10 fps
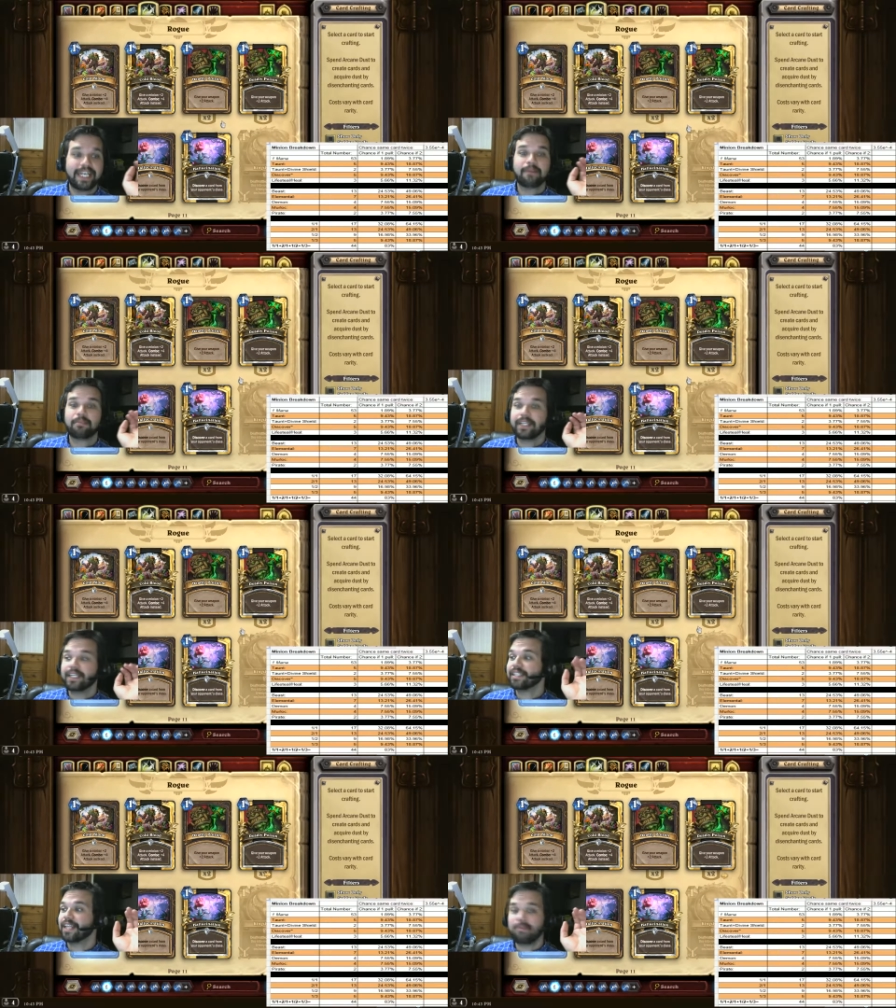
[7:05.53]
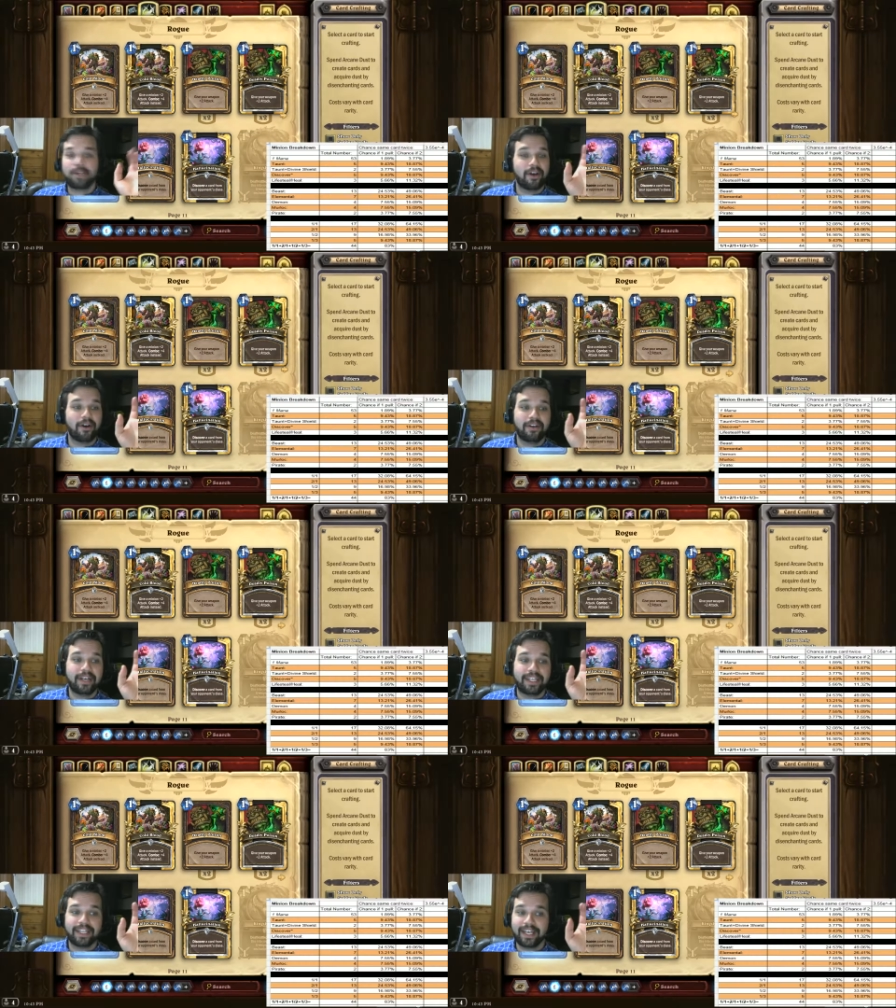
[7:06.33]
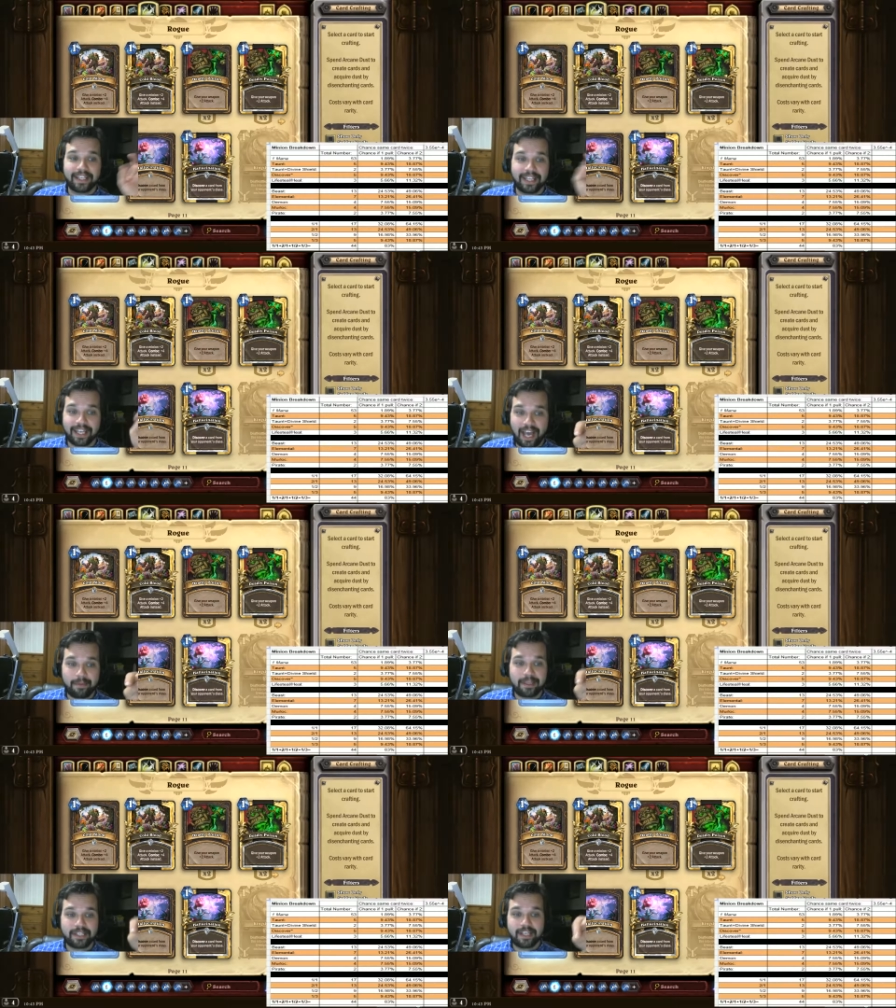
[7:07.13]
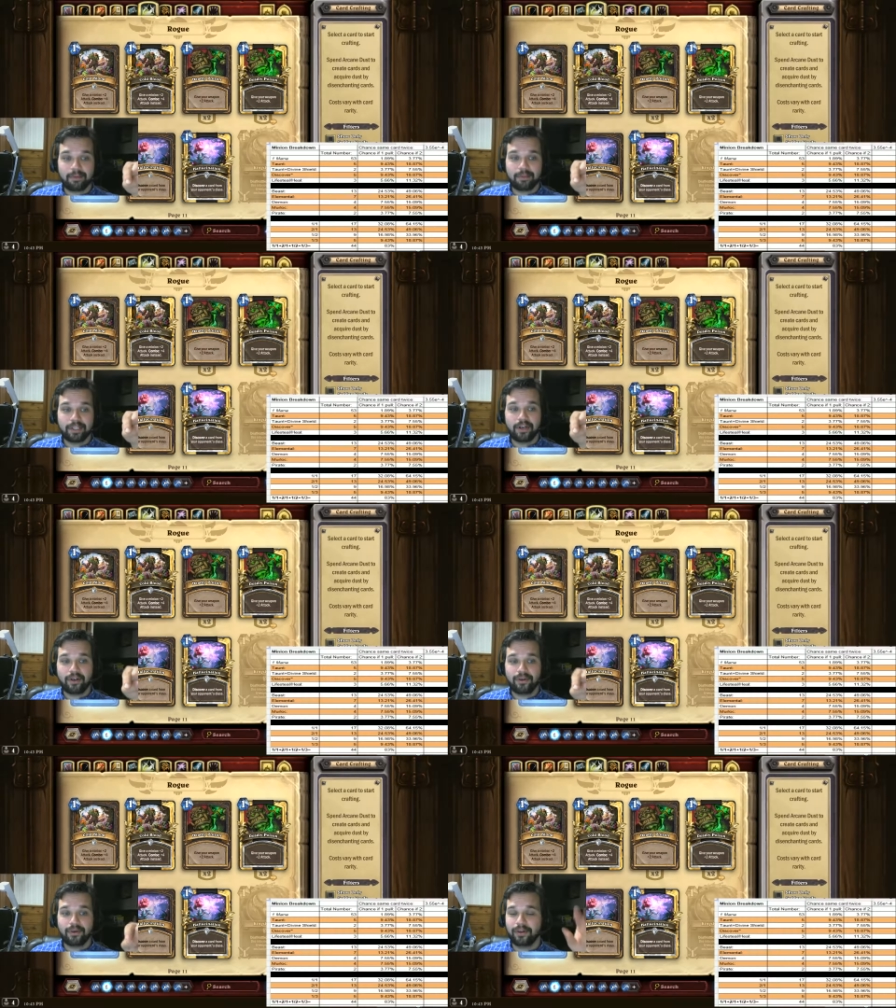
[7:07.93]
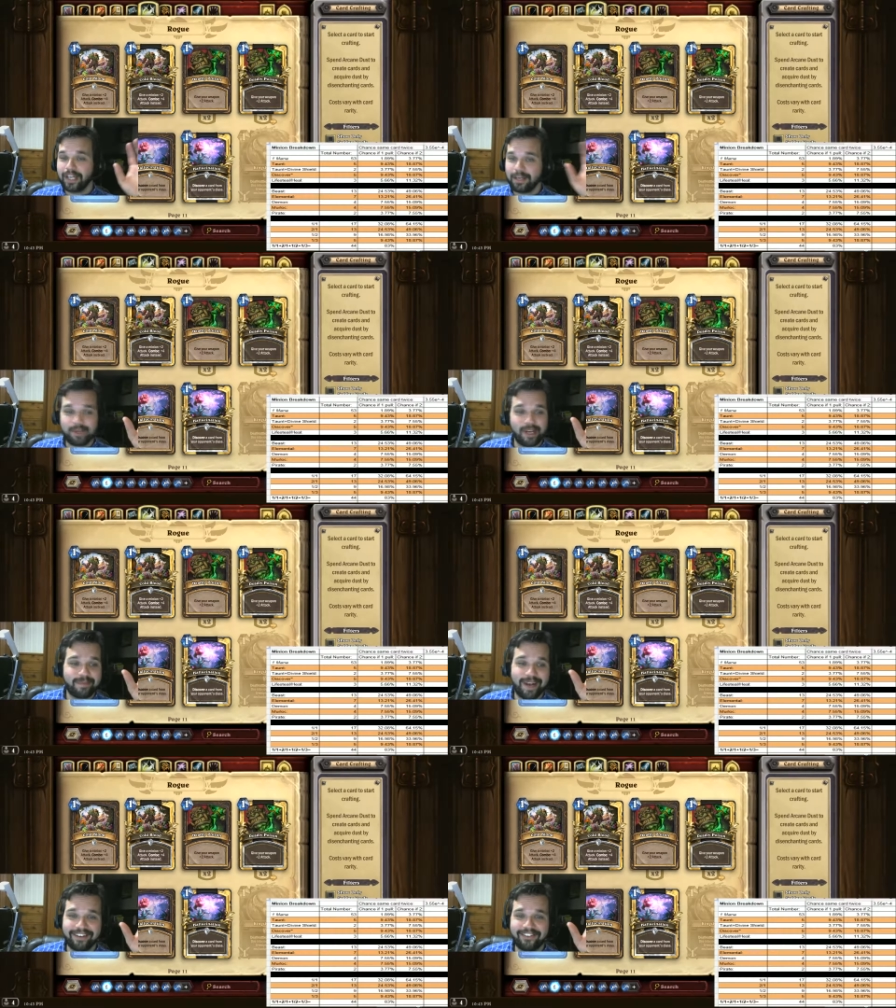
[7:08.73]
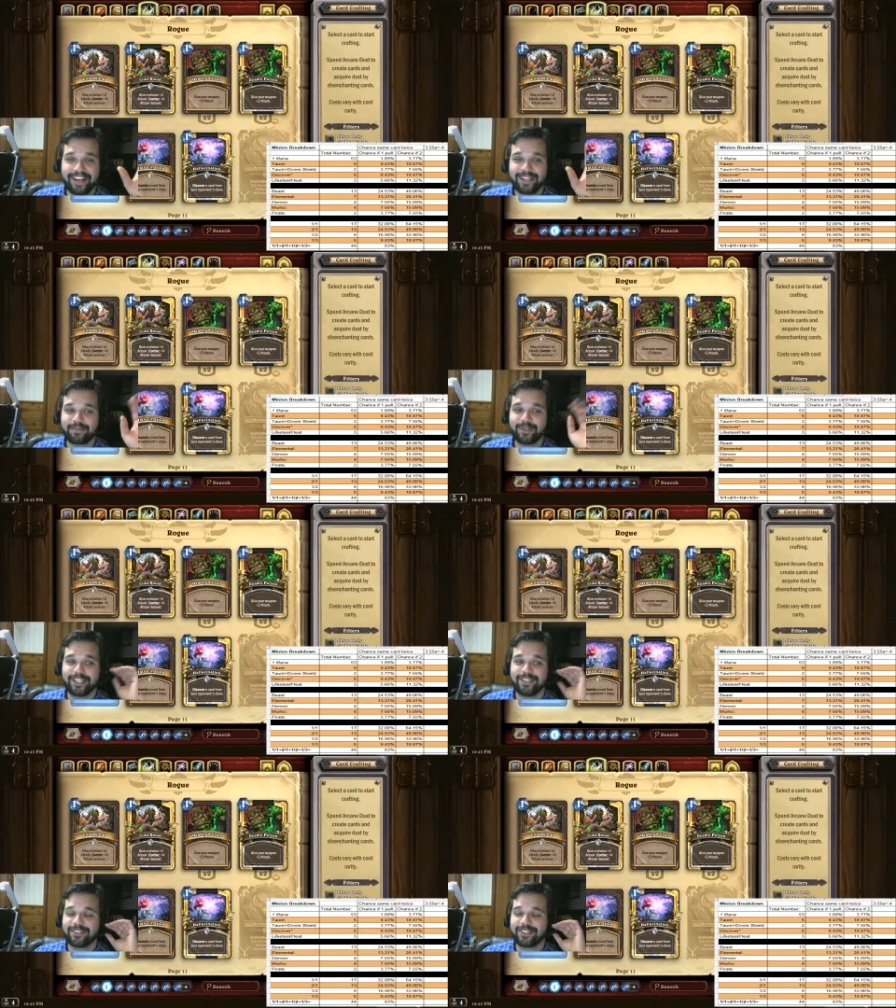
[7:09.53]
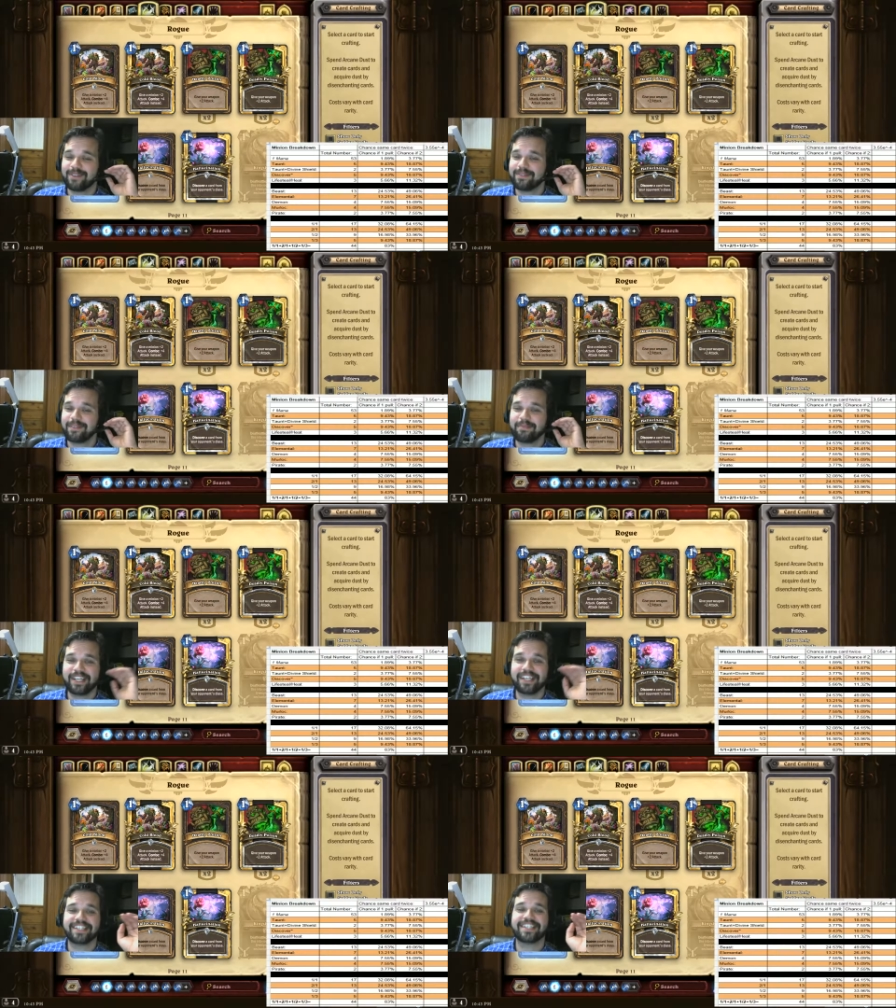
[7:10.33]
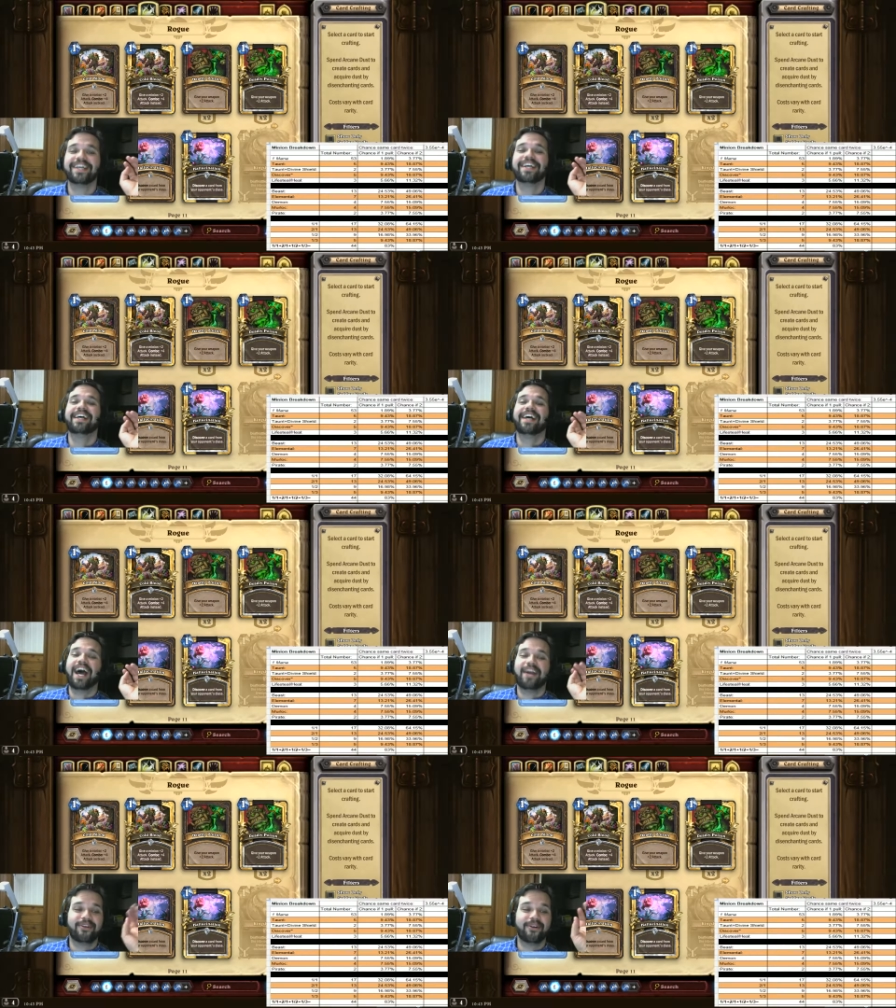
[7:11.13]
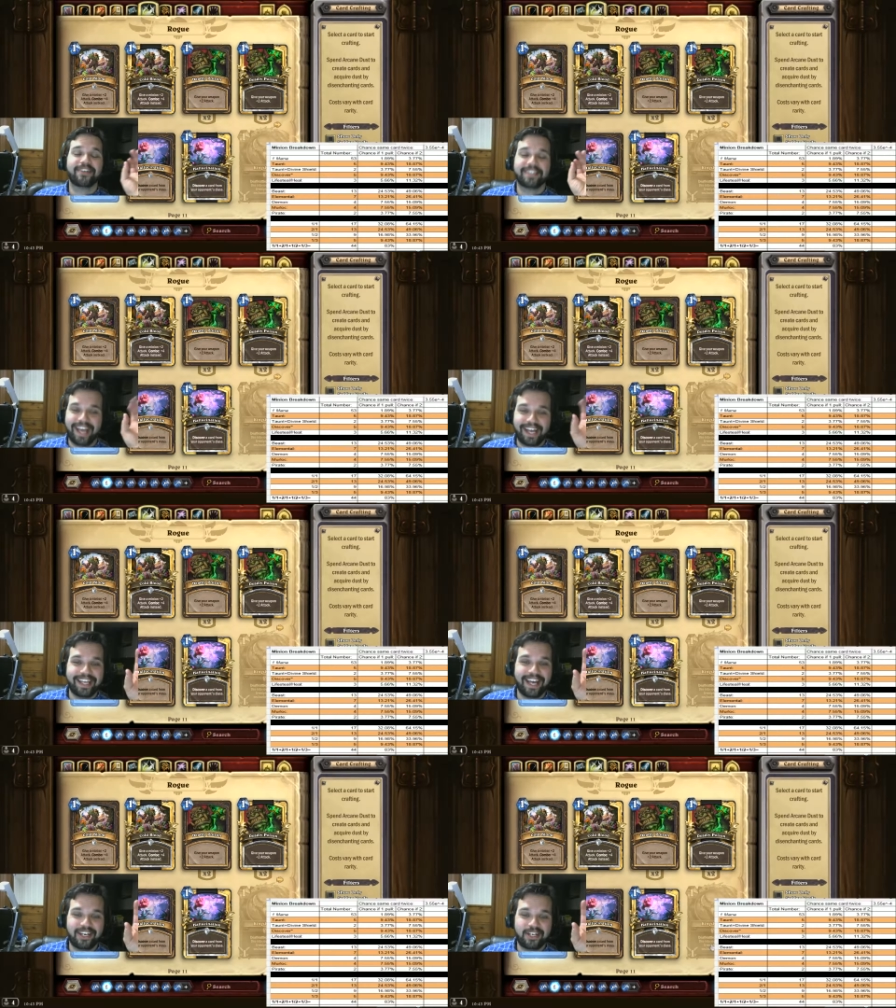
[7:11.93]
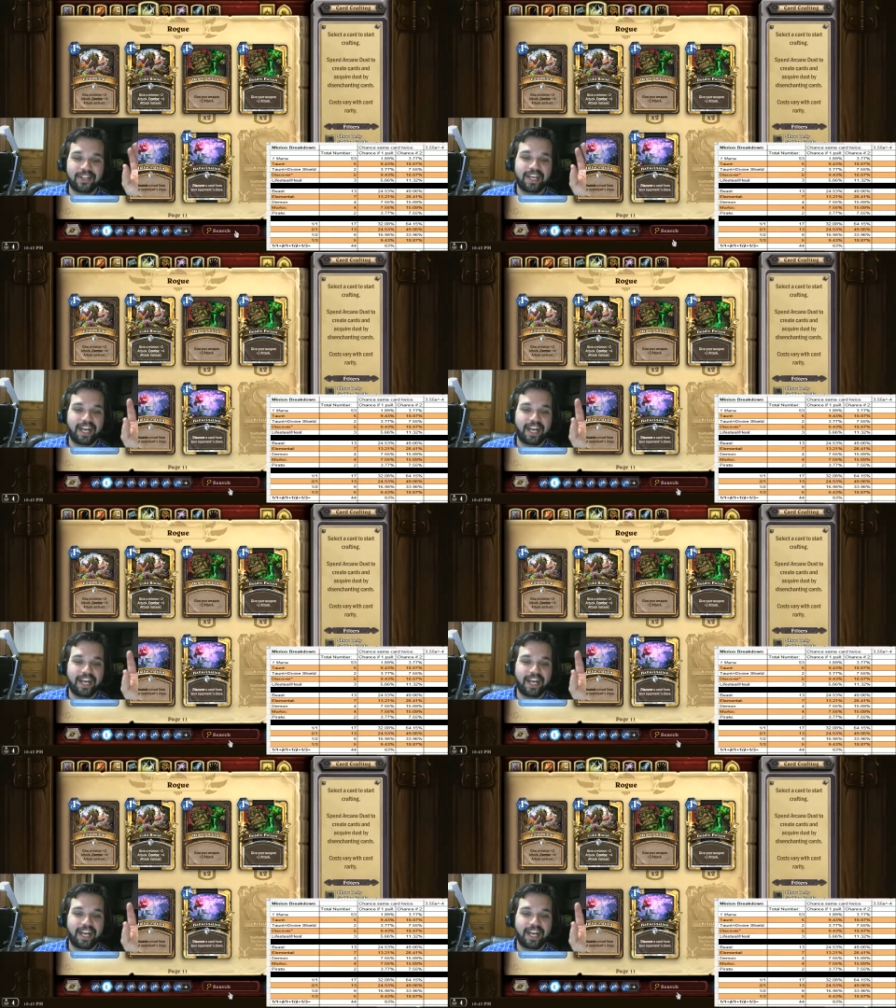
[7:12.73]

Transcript: please let me know in the comments down below, or hit me up on Facebook or something, because I don't know exactly how to do that.